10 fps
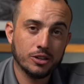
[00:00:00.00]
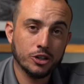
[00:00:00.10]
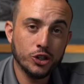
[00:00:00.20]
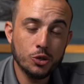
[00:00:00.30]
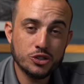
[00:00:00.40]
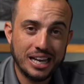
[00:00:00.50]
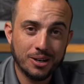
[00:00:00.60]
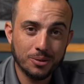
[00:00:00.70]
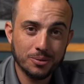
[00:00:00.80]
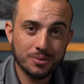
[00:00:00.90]
the
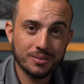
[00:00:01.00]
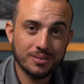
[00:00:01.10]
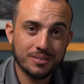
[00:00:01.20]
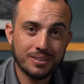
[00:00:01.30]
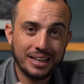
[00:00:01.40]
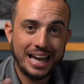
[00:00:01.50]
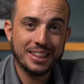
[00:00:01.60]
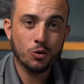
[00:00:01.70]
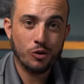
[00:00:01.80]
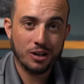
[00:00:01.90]
U-channel,
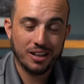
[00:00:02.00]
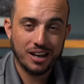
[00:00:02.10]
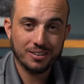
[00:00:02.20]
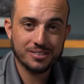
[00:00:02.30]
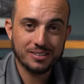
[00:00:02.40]
and the rail locks.